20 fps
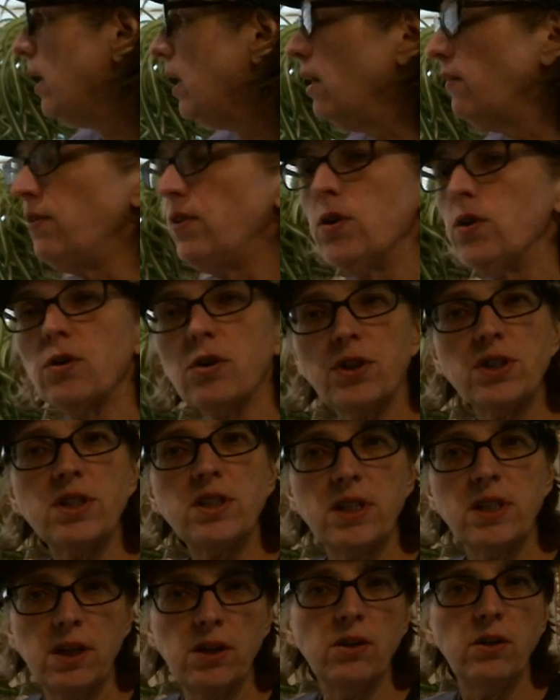If you're
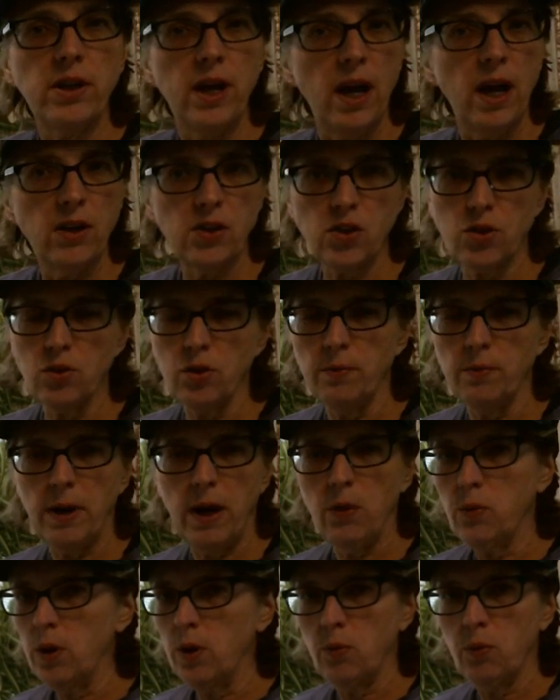still not sure
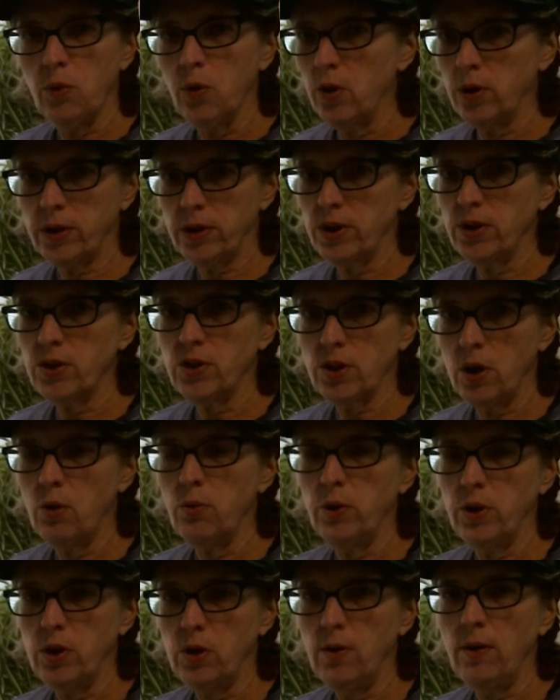about what work to
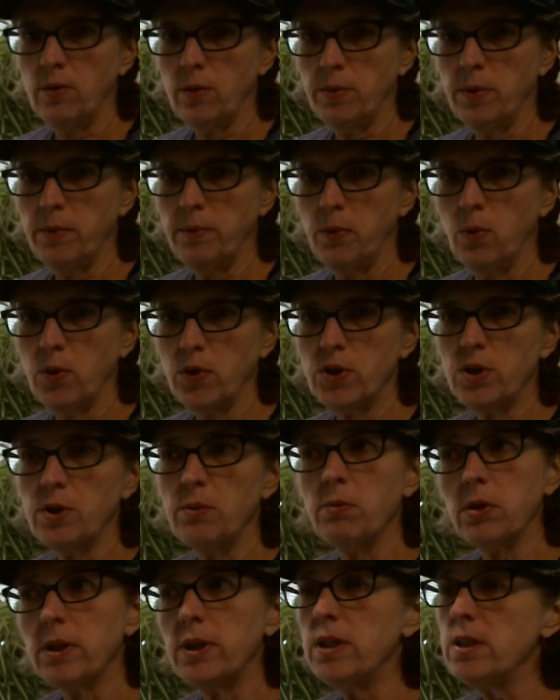show when you have a
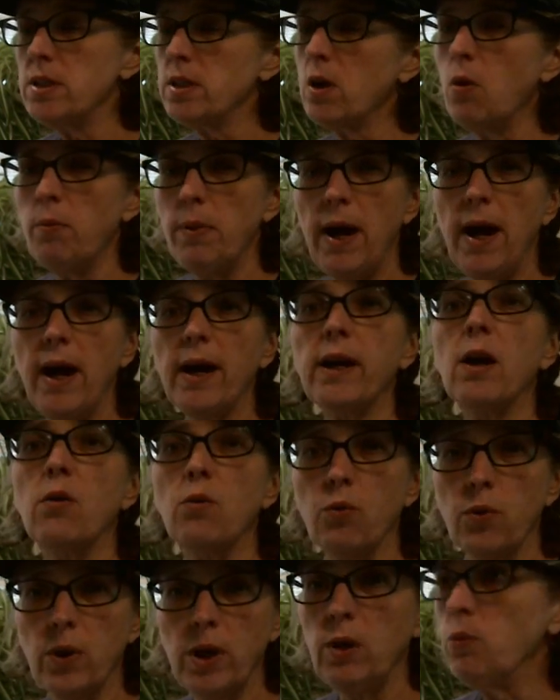proportion, please go back
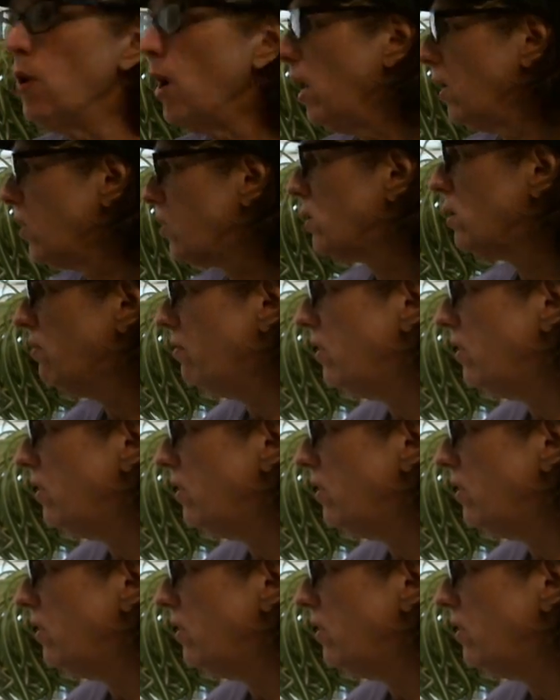and rewatch